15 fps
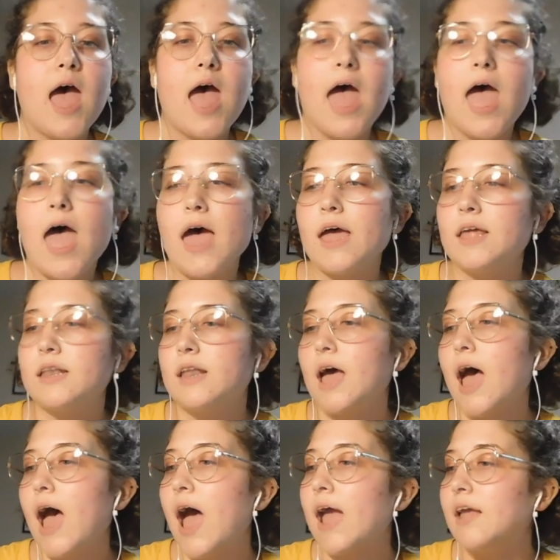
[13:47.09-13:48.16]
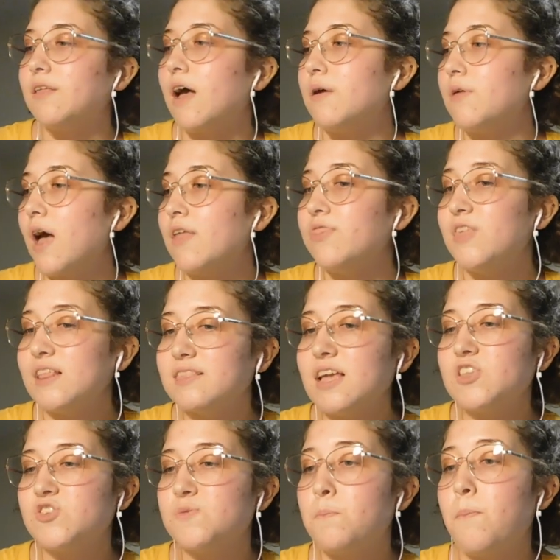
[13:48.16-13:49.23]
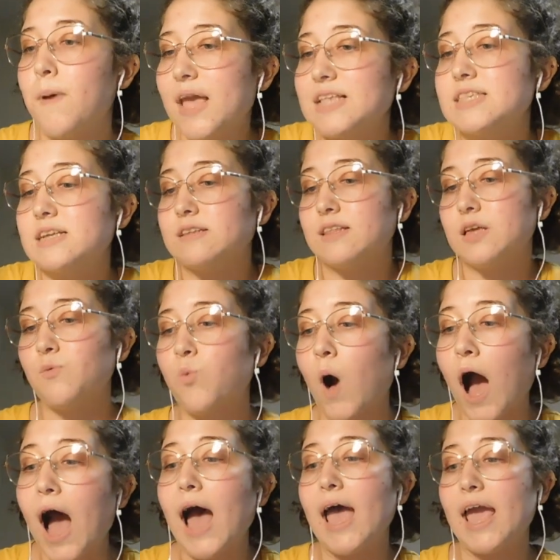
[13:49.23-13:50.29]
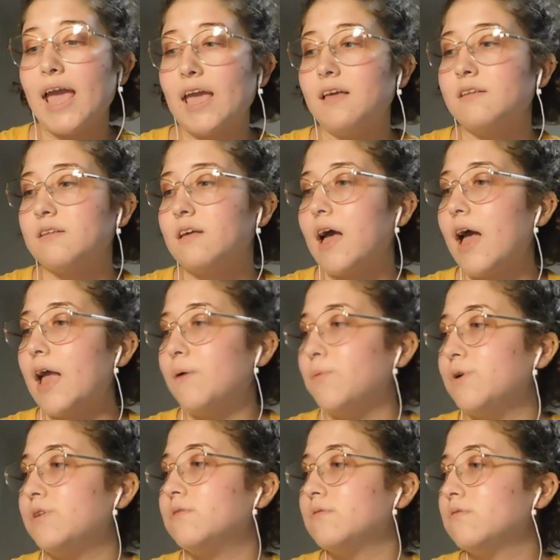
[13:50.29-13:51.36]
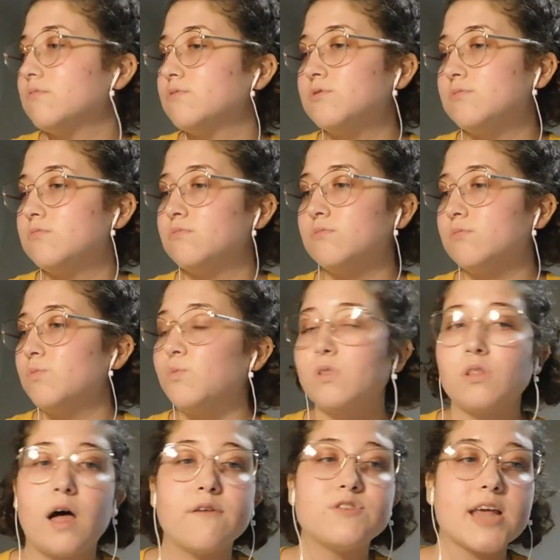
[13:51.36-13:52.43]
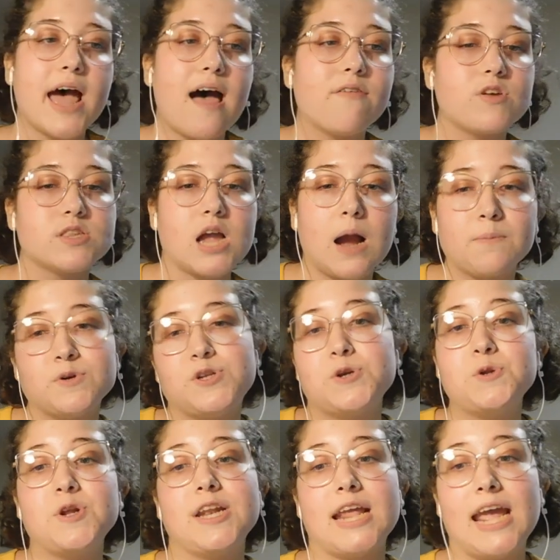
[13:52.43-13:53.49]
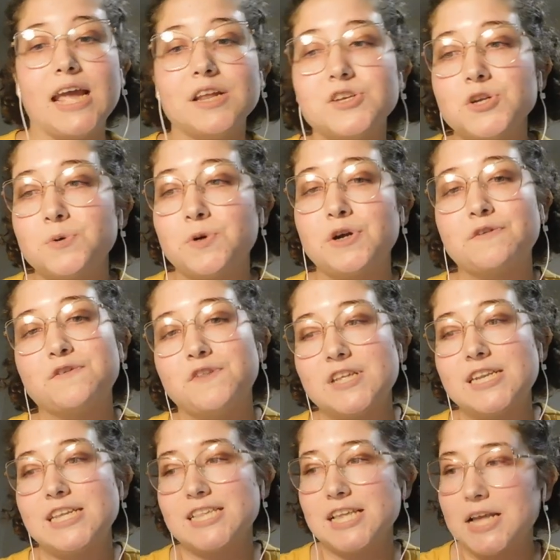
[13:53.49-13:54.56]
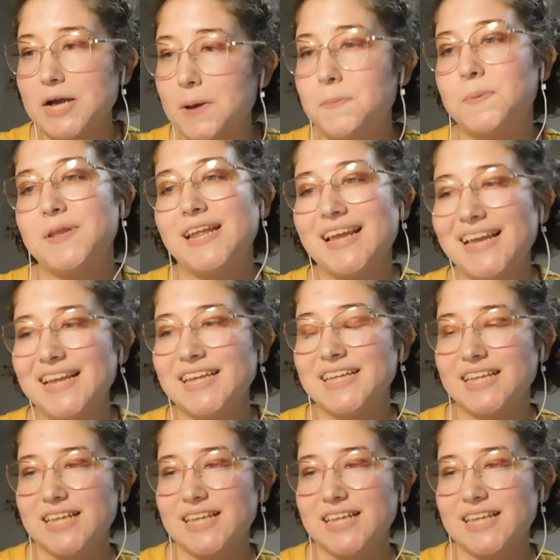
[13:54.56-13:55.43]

And I think that's basically why I would love to have this opportunity to work for the Disney company.